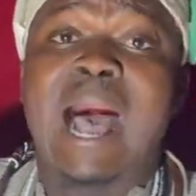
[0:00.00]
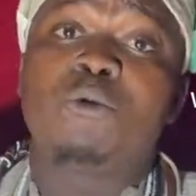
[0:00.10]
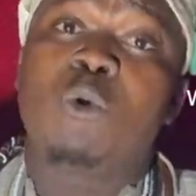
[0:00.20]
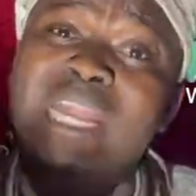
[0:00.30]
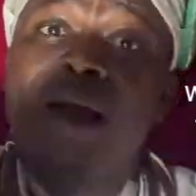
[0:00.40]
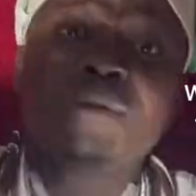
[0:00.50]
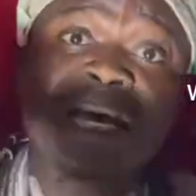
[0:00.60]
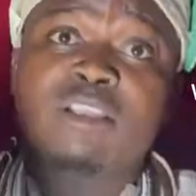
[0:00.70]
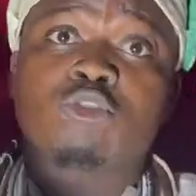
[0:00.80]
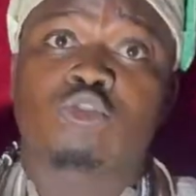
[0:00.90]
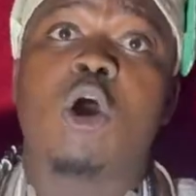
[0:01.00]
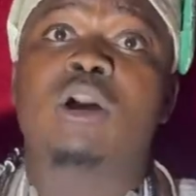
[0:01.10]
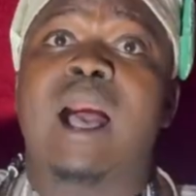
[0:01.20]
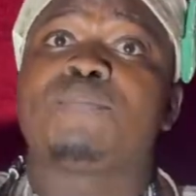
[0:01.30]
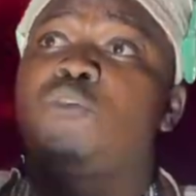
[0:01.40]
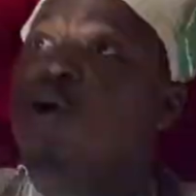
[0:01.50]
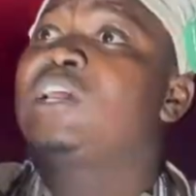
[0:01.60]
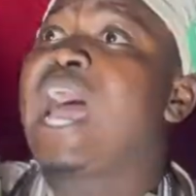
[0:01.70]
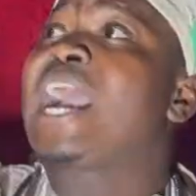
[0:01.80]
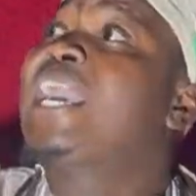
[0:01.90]
What I'm here to talk, I'm
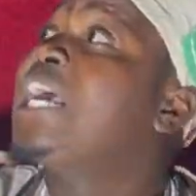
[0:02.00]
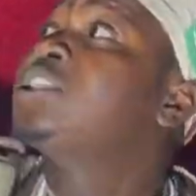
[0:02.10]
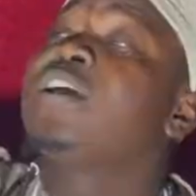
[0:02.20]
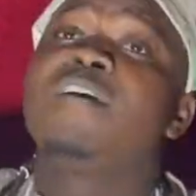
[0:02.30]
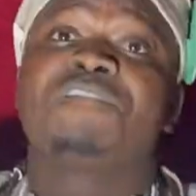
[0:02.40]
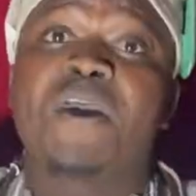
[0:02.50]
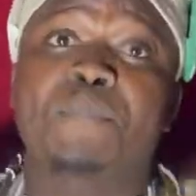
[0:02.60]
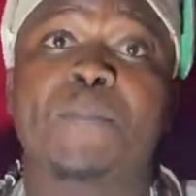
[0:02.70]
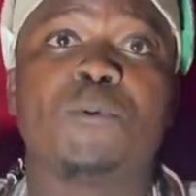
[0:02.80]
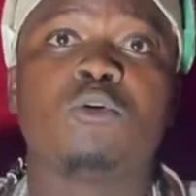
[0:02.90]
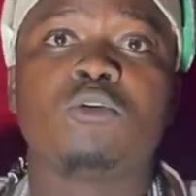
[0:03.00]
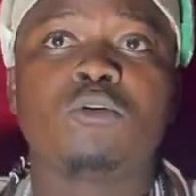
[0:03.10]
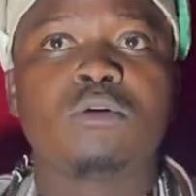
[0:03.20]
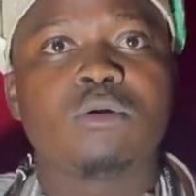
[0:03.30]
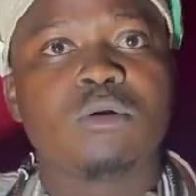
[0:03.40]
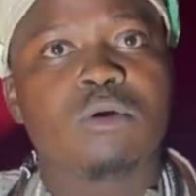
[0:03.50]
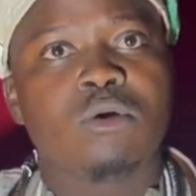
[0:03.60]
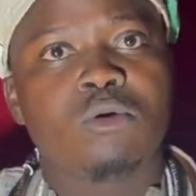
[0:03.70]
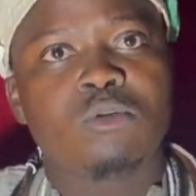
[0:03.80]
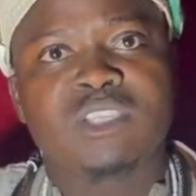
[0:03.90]
talking against fake people.
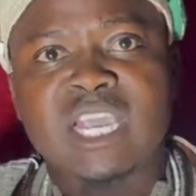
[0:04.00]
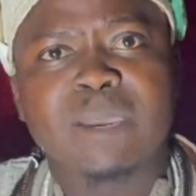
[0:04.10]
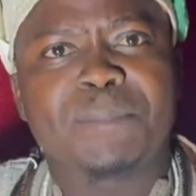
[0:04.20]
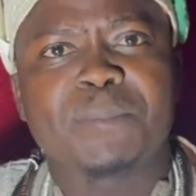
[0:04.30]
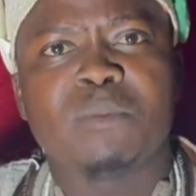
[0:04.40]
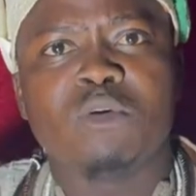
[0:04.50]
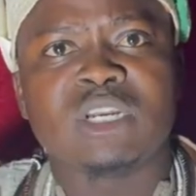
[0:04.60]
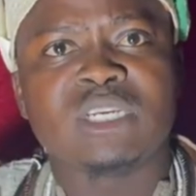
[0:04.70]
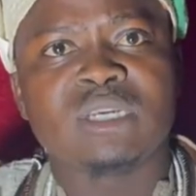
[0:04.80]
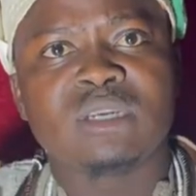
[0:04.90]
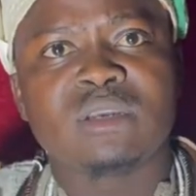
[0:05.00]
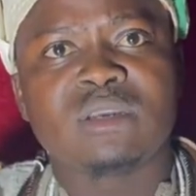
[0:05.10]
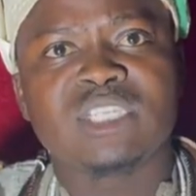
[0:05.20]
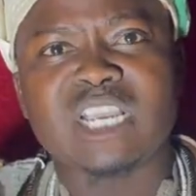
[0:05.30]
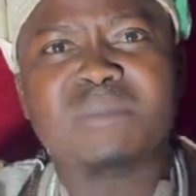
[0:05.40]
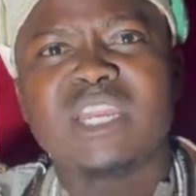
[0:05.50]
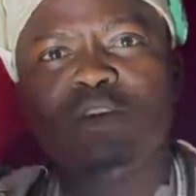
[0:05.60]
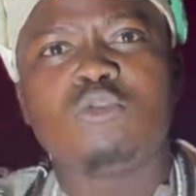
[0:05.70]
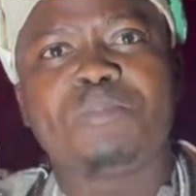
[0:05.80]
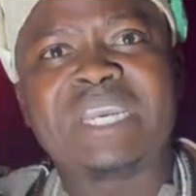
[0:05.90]
Who taking people money? Judgment
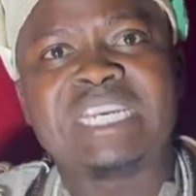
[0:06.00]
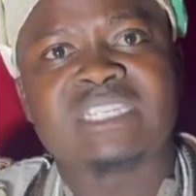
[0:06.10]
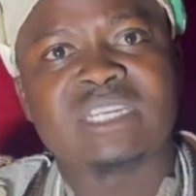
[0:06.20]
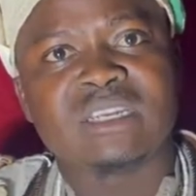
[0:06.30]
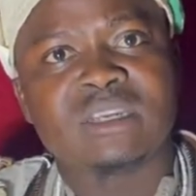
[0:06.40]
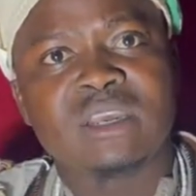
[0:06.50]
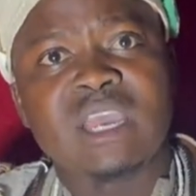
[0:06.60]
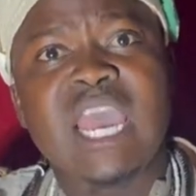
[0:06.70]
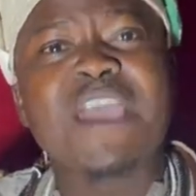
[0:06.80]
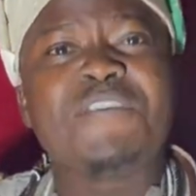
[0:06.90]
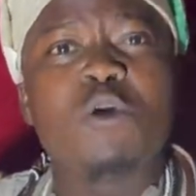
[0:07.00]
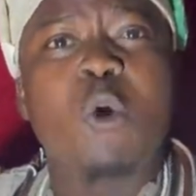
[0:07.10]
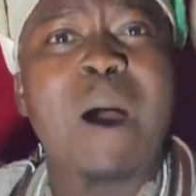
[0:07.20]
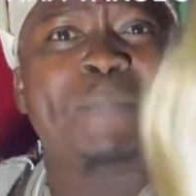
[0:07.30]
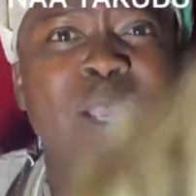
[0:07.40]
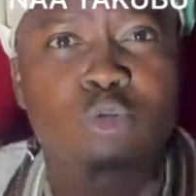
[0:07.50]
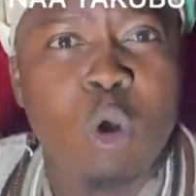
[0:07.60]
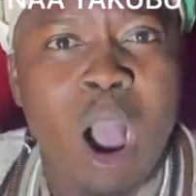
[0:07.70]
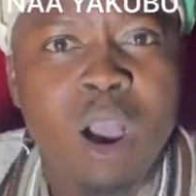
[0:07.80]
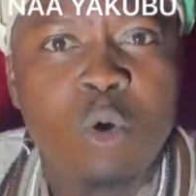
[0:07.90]
day, you pay it. Even one person,
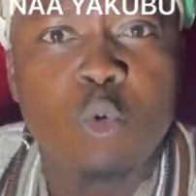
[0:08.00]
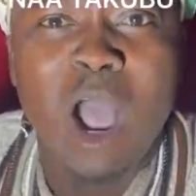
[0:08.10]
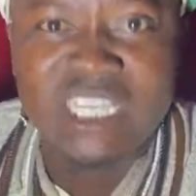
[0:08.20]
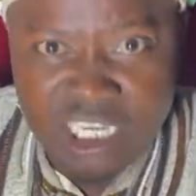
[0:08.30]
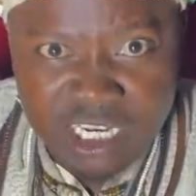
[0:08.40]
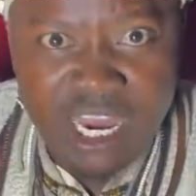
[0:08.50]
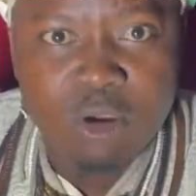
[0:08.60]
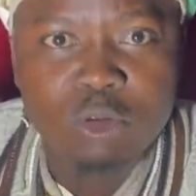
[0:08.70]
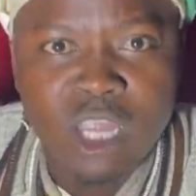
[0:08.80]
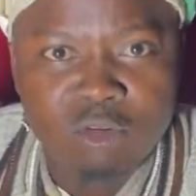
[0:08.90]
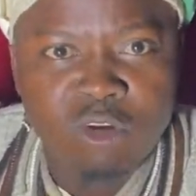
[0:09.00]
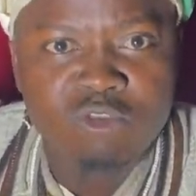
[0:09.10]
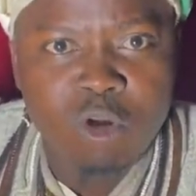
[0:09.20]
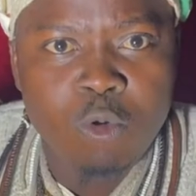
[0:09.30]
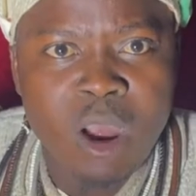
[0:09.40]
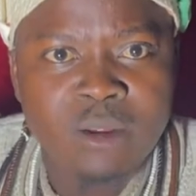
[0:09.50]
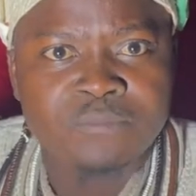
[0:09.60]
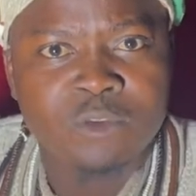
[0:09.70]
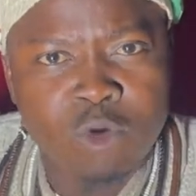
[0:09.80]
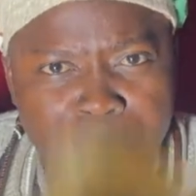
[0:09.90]
one seed that you take from someone,
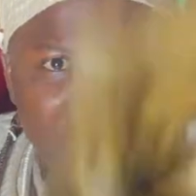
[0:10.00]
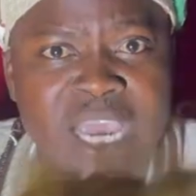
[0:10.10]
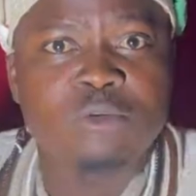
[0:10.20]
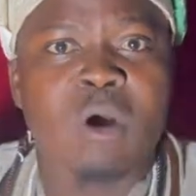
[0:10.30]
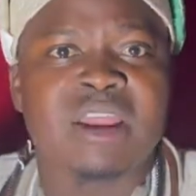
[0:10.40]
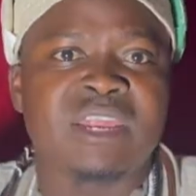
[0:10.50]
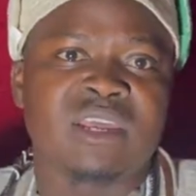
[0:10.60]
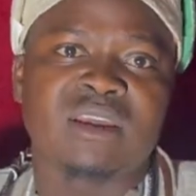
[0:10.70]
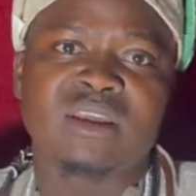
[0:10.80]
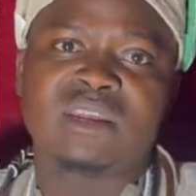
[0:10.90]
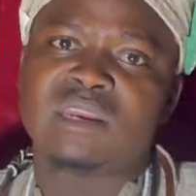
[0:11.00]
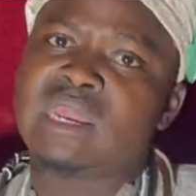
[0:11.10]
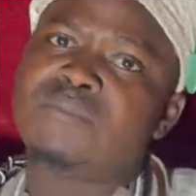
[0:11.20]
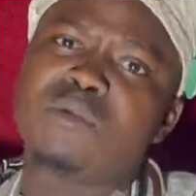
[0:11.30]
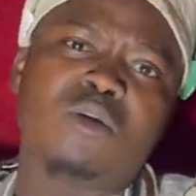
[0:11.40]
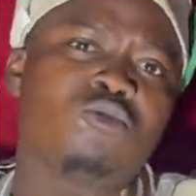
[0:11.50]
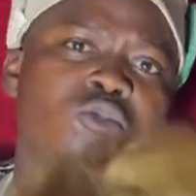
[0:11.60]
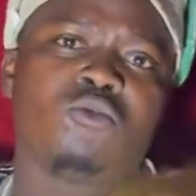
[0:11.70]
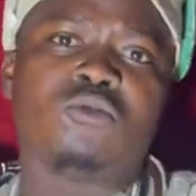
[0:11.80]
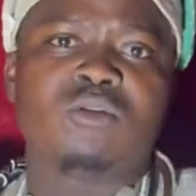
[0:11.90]
you pay it one day. They don't
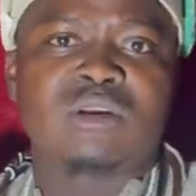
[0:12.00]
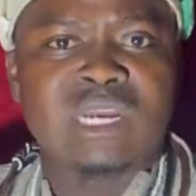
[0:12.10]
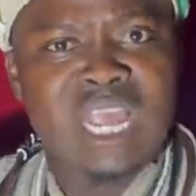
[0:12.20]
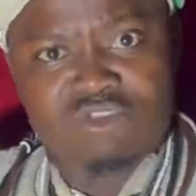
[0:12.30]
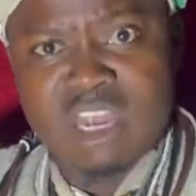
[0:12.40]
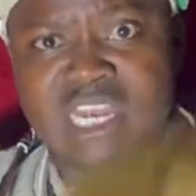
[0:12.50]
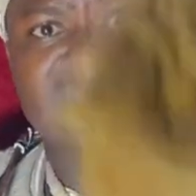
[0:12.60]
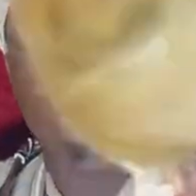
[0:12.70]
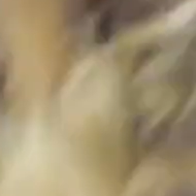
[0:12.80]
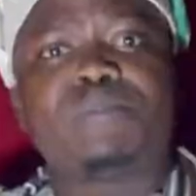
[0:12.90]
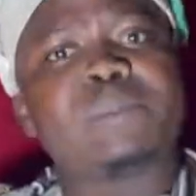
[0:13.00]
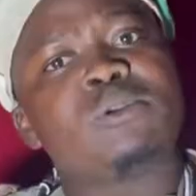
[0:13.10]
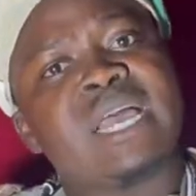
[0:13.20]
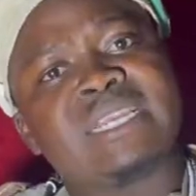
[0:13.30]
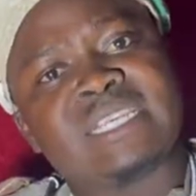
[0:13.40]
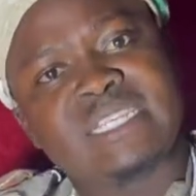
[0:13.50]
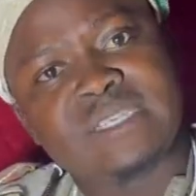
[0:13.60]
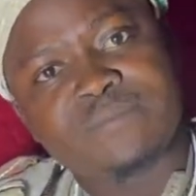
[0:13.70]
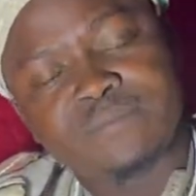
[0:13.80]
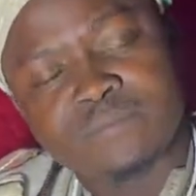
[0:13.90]
know. That's why they're doing people like this.
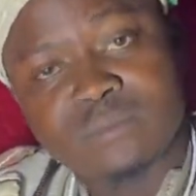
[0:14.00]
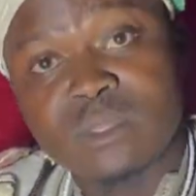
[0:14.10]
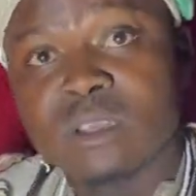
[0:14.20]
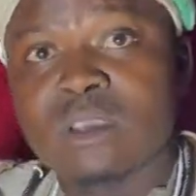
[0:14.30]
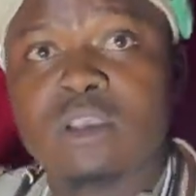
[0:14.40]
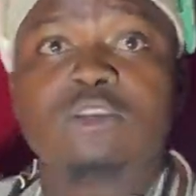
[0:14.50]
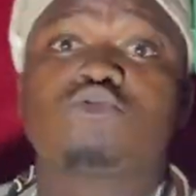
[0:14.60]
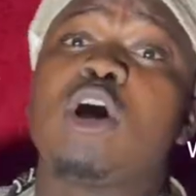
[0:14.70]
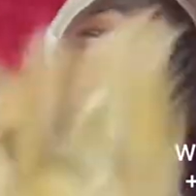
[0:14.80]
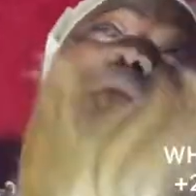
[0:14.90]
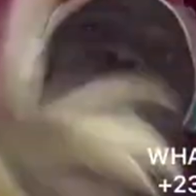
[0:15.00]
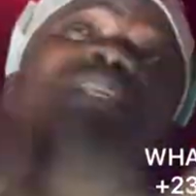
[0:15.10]
So don't be